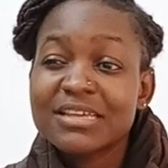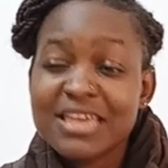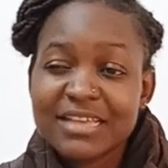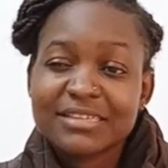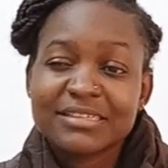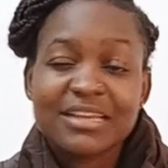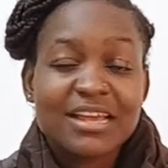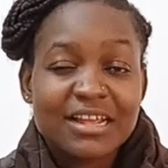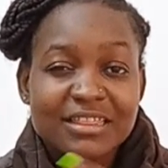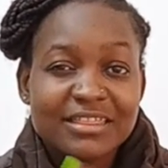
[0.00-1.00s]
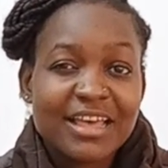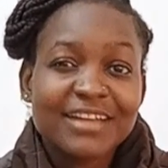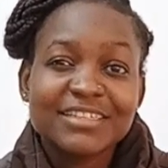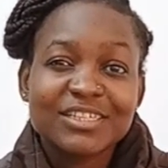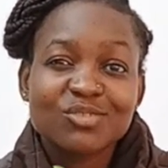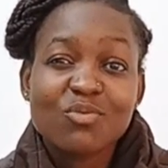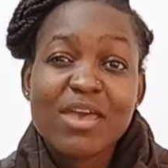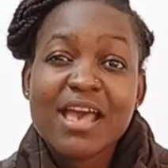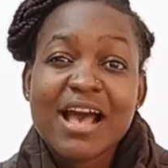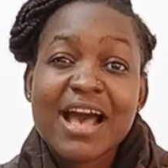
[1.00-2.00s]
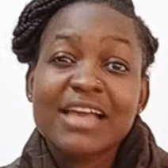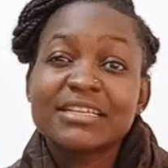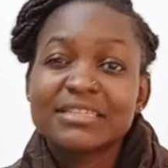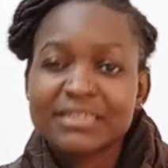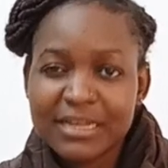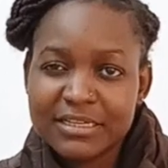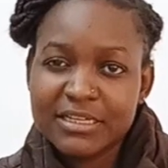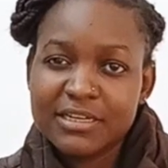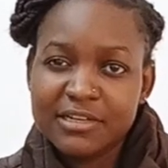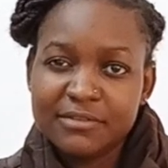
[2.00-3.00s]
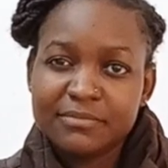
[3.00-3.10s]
Yes, that is where I started.